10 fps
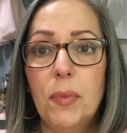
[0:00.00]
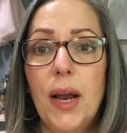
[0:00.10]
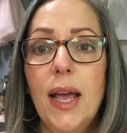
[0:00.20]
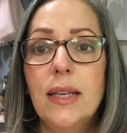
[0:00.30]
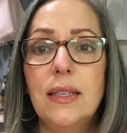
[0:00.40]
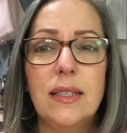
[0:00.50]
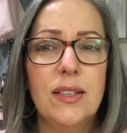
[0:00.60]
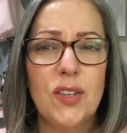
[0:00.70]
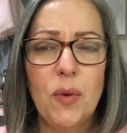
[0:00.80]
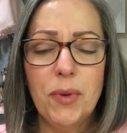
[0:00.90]
but I had done
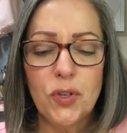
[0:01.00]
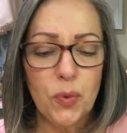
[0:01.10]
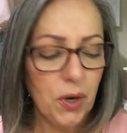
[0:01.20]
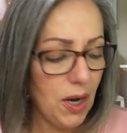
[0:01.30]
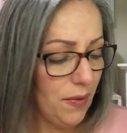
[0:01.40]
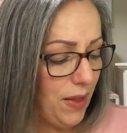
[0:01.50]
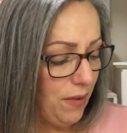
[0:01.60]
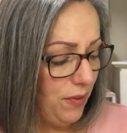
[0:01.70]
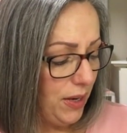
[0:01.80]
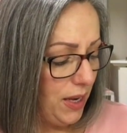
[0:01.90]
so much work on
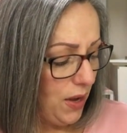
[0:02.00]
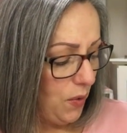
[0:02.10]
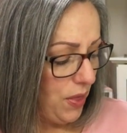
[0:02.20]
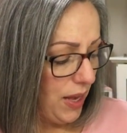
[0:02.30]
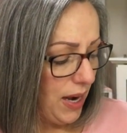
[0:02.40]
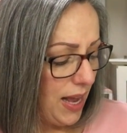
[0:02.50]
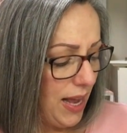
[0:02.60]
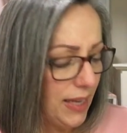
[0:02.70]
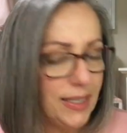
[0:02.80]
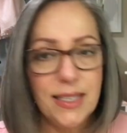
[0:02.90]
that video that
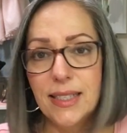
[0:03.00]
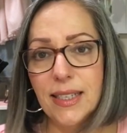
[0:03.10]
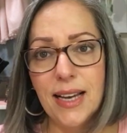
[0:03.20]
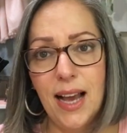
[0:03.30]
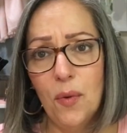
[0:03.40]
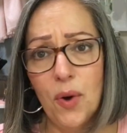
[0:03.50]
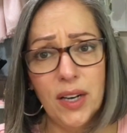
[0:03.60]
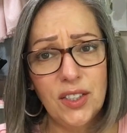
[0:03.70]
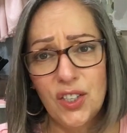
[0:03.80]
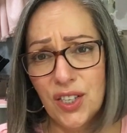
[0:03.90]
I did not
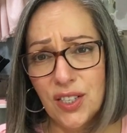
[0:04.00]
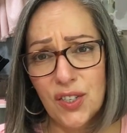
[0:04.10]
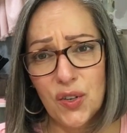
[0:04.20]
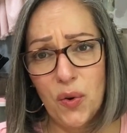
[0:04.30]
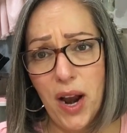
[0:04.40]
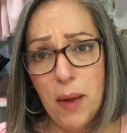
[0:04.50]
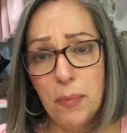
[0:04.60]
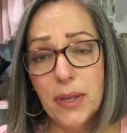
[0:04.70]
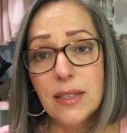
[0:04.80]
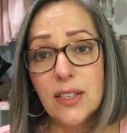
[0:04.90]
want to just
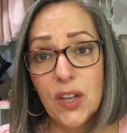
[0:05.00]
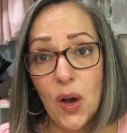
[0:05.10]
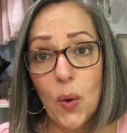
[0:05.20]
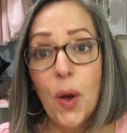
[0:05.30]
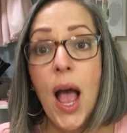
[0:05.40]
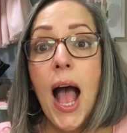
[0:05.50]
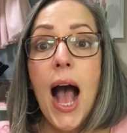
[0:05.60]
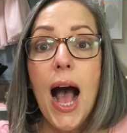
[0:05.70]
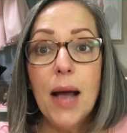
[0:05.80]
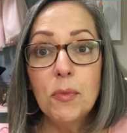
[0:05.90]
scrap it. So
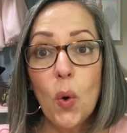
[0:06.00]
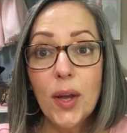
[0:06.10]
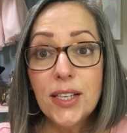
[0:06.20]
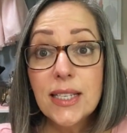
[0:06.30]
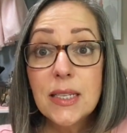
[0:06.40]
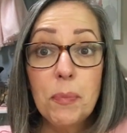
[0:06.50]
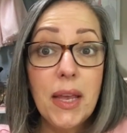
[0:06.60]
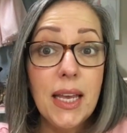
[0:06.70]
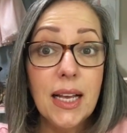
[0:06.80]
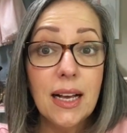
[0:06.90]
I'm going to
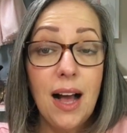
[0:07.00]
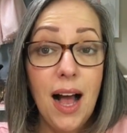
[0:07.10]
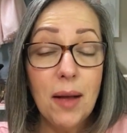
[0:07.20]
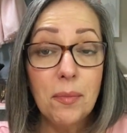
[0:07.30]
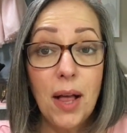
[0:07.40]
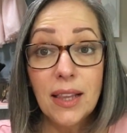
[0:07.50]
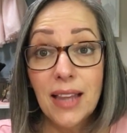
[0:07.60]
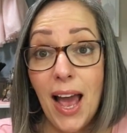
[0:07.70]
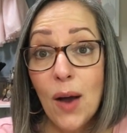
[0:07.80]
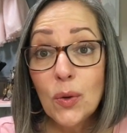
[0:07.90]
speak um,
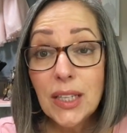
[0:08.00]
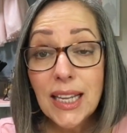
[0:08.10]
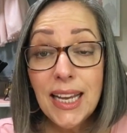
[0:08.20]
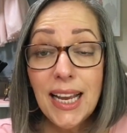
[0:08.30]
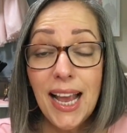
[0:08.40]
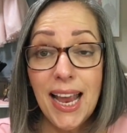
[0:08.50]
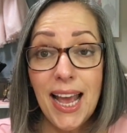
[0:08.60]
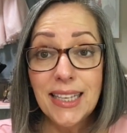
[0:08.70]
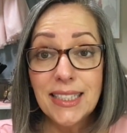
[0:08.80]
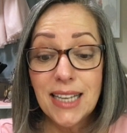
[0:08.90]
loudly
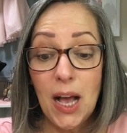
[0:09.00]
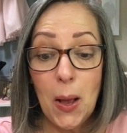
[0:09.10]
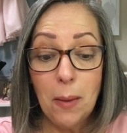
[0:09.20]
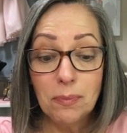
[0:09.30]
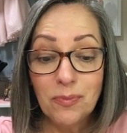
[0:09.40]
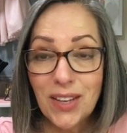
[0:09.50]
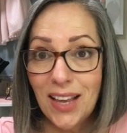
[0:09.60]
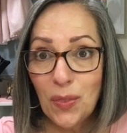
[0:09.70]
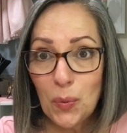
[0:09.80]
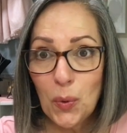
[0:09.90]
and um,
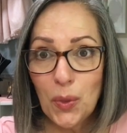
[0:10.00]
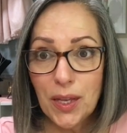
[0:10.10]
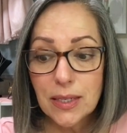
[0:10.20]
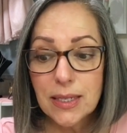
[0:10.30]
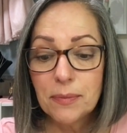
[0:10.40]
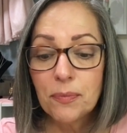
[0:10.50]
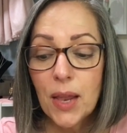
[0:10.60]
get through this.